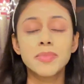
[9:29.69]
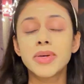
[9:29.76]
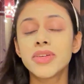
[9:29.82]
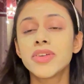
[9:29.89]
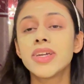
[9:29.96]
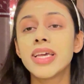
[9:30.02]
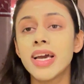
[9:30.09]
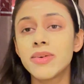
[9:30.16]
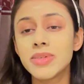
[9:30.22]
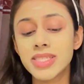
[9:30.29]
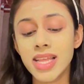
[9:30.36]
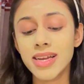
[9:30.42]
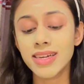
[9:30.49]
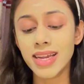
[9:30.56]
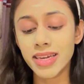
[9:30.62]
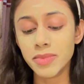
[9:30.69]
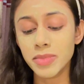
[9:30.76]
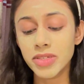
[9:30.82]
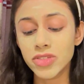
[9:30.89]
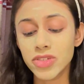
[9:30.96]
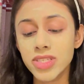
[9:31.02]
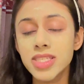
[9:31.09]
But today I was like, let
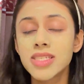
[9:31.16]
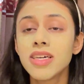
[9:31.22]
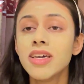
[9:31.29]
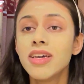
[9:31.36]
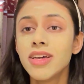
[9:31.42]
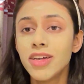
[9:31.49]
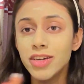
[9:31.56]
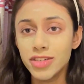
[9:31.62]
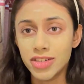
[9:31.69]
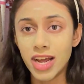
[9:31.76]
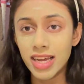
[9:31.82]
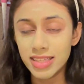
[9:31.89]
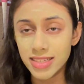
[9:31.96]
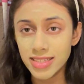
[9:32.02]
me just try